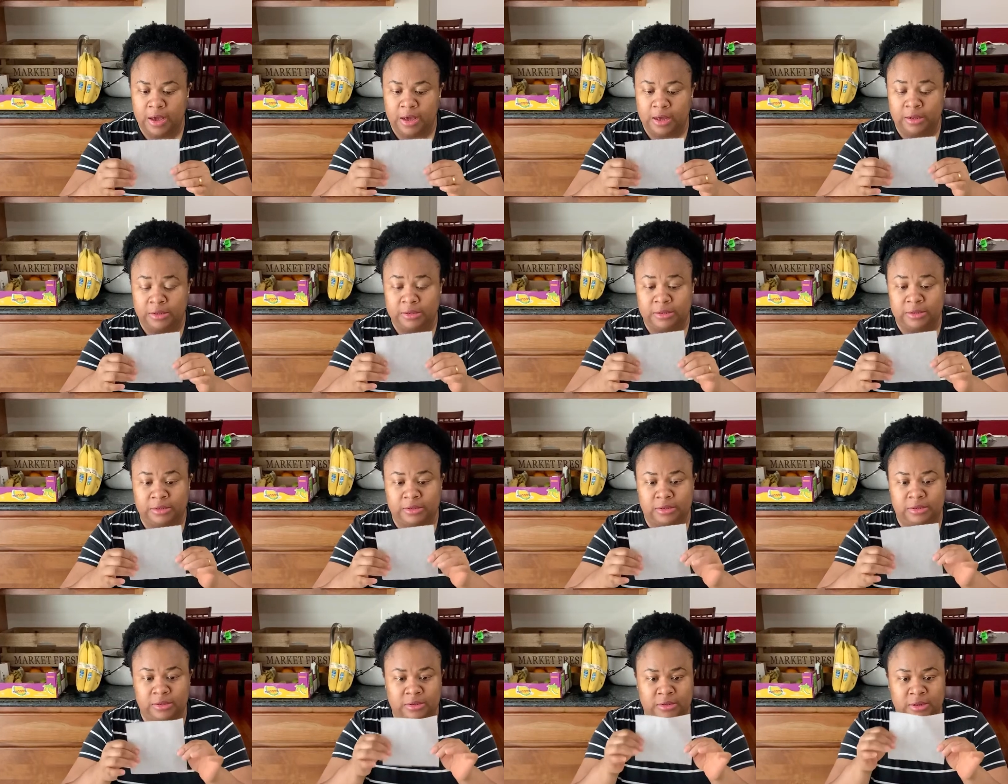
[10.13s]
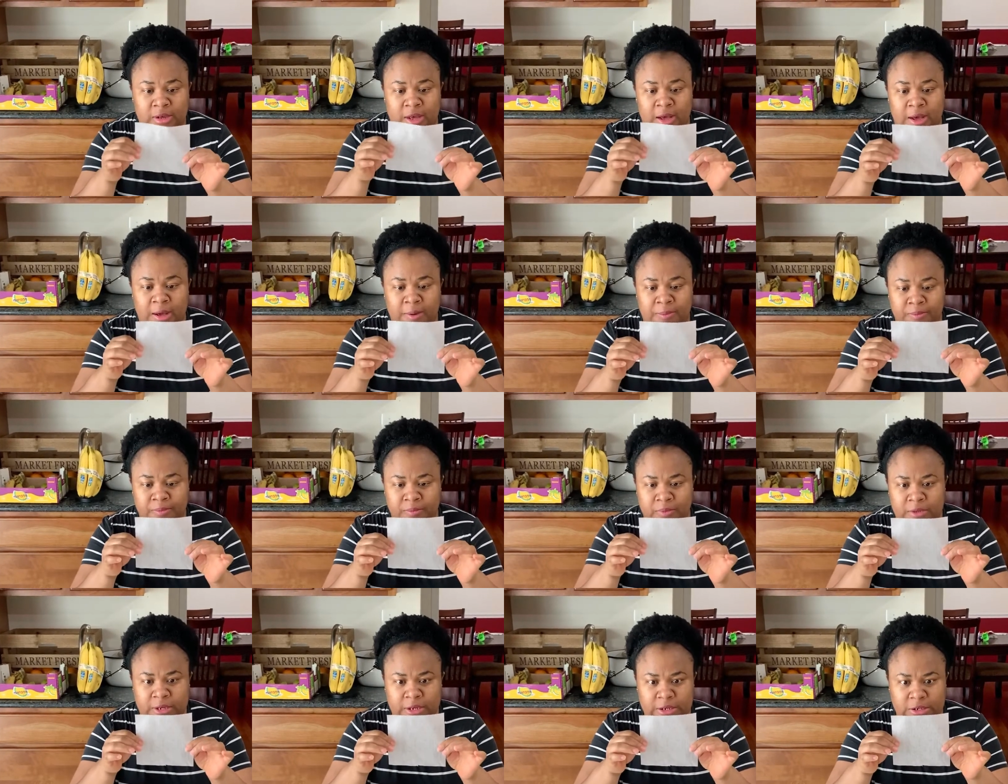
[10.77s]
This is
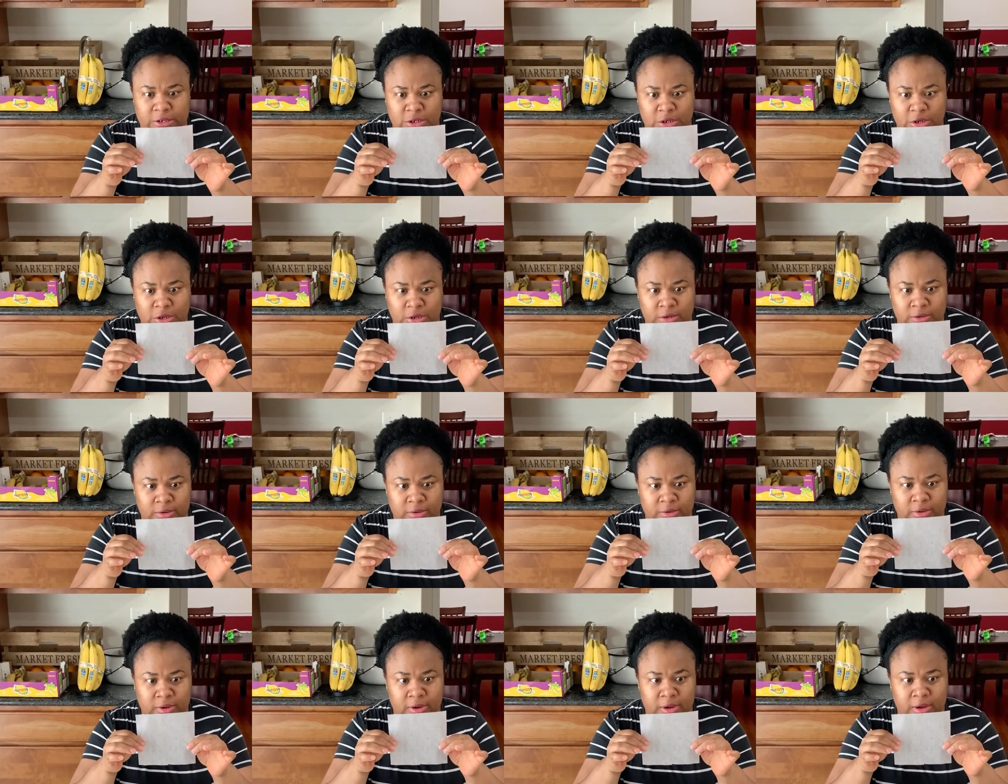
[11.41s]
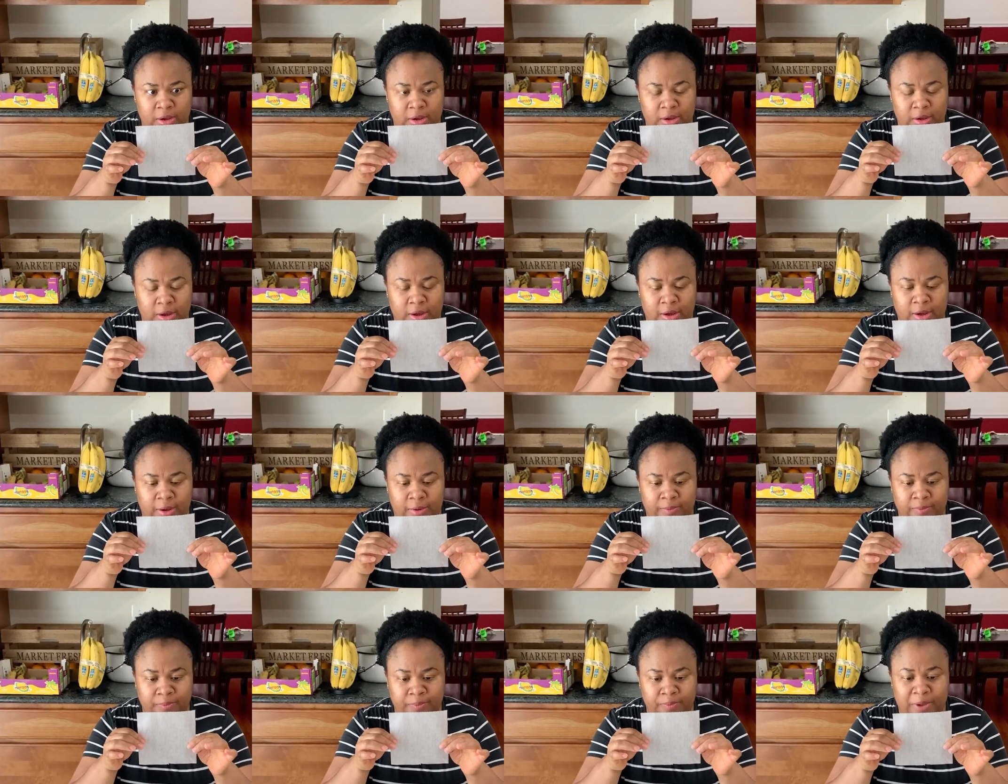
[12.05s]
kitchen
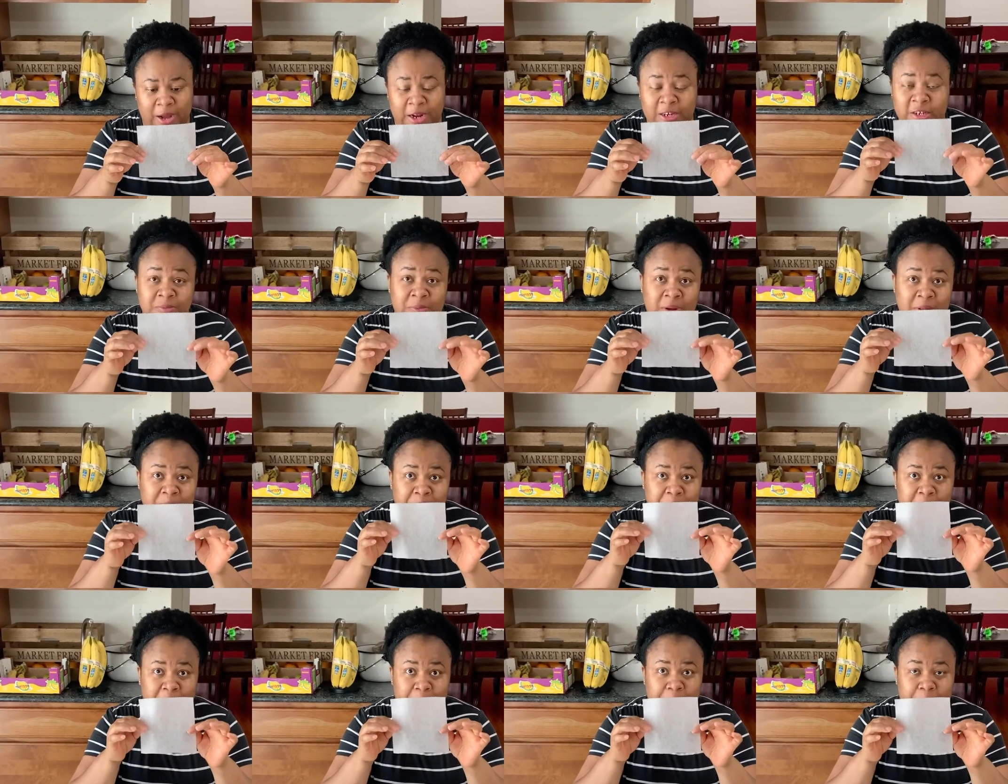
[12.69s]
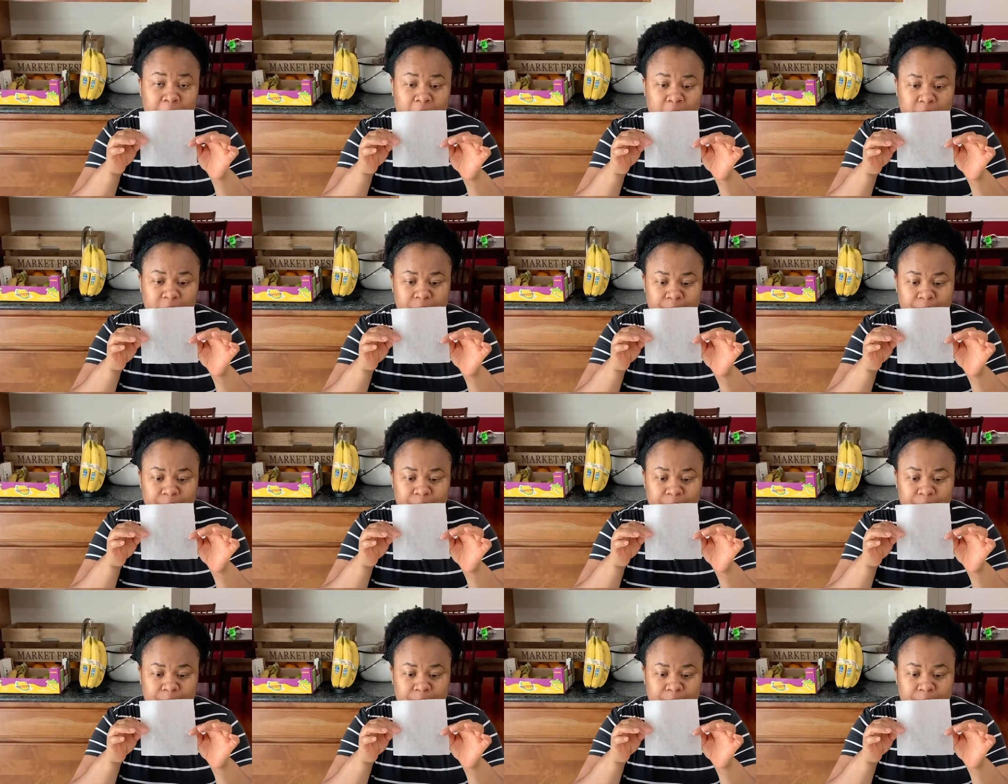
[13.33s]
parchment paper.